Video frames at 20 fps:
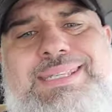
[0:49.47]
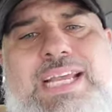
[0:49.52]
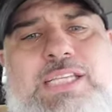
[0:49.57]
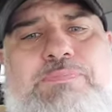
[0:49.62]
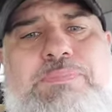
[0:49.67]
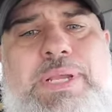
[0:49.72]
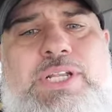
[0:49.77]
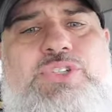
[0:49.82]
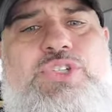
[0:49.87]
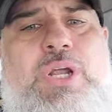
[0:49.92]

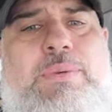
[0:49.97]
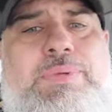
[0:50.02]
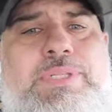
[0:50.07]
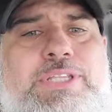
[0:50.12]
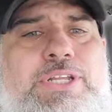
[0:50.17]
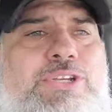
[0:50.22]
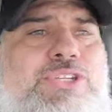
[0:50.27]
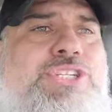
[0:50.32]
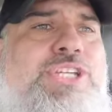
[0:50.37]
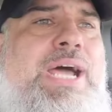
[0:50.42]
That's Big Trouble
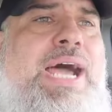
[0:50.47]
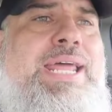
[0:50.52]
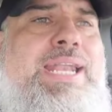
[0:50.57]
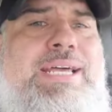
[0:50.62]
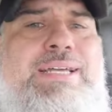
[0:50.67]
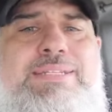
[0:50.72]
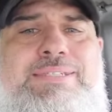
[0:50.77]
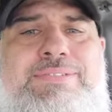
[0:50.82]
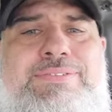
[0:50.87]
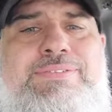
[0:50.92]
in Little
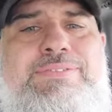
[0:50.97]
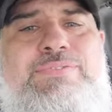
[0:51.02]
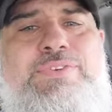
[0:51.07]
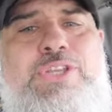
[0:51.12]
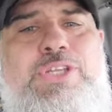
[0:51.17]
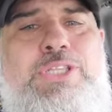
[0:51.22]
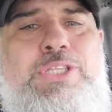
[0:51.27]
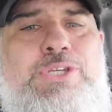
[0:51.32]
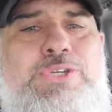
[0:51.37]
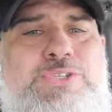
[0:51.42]
China
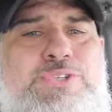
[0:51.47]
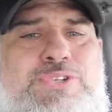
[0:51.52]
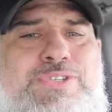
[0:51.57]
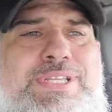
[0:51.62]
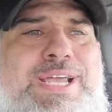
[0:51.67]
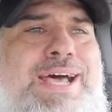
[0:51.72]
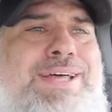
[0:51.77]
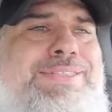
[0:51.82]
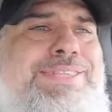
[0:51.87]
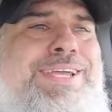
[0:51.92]
for you
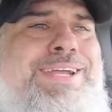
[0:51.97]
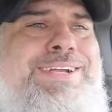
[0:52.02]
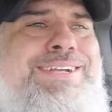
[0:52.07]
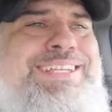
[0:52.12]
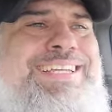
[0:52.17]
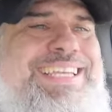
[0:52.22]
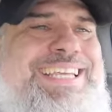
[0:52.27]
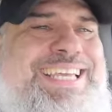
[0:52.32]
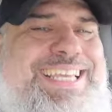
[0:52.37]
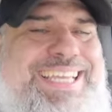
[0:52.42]
losers out there.